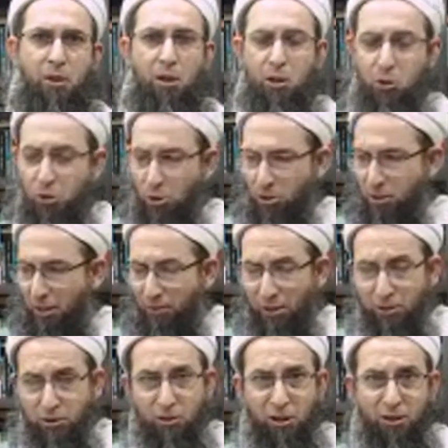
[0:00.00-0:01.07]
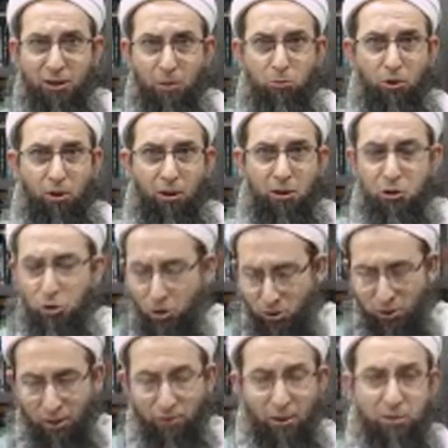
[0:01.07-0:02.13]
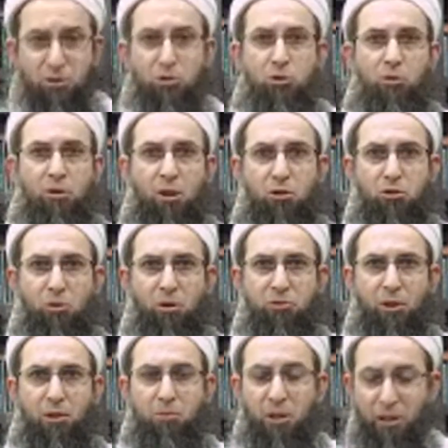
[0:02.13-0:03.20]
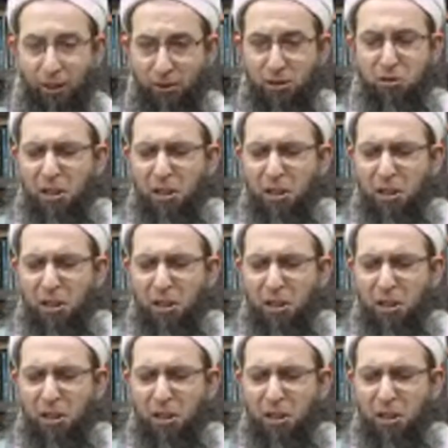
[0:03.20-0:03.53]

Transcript: Show us the evidence in Kitabullah. Show us the evidence in Sunnah Rasulullah, in Hadith.